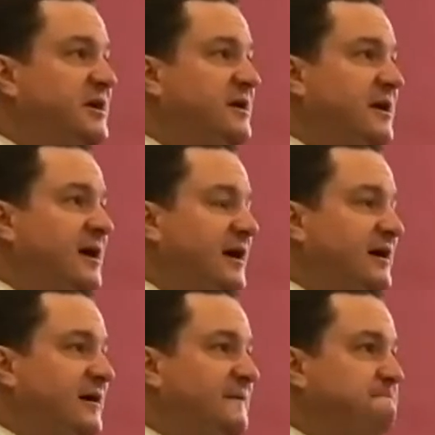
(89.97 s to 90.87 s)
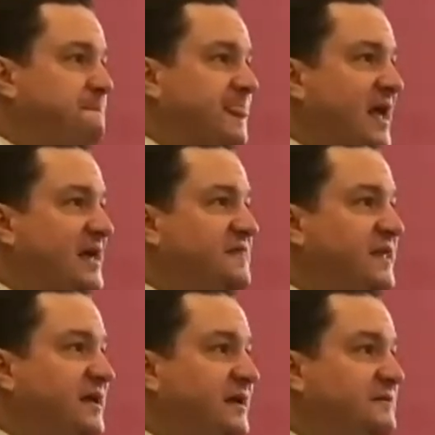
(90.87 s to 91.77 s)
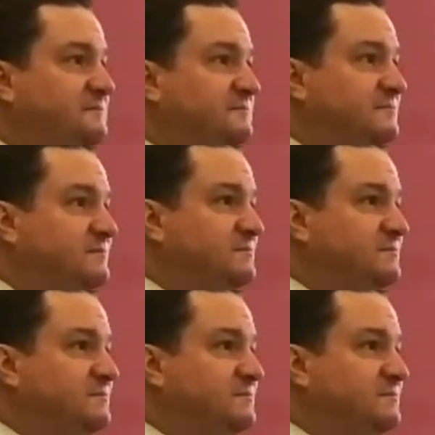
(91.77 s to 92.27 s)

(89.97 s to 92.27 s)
And then